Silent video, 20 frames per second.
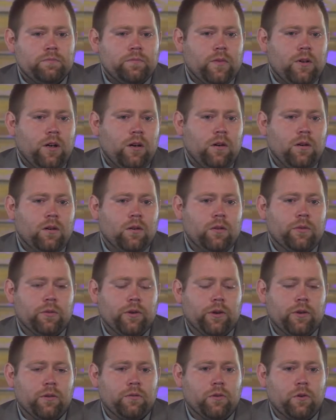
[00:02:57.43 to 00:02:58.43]
Oh,
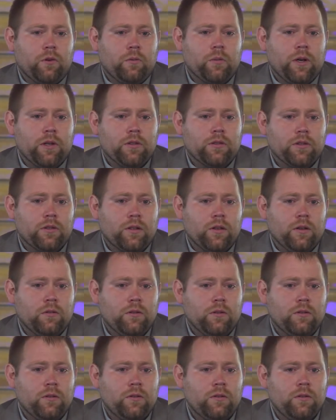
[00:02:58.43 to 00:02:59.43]
3 or 4 months
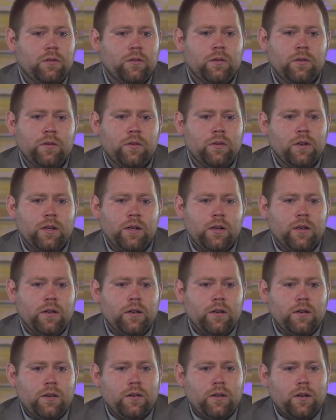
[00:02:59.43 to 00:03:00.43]
ago,
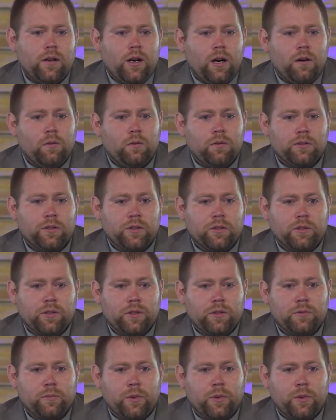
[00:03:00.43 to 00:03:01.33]
I wasn't this